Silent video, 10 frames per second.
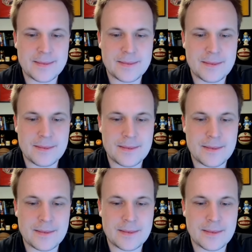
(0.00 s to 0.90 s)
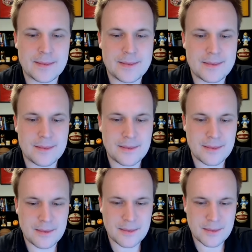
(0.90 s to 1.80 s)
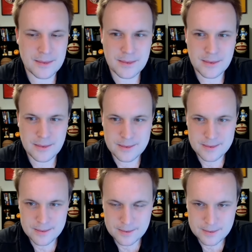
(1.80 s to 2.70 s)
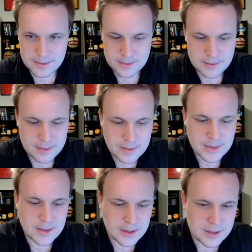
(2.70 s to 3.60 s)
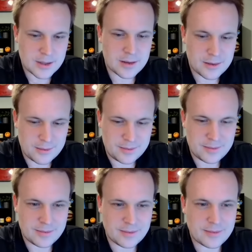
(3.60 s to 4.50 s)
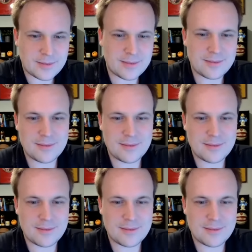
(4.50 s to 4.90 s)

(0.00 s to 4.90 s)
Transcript: (not speaking)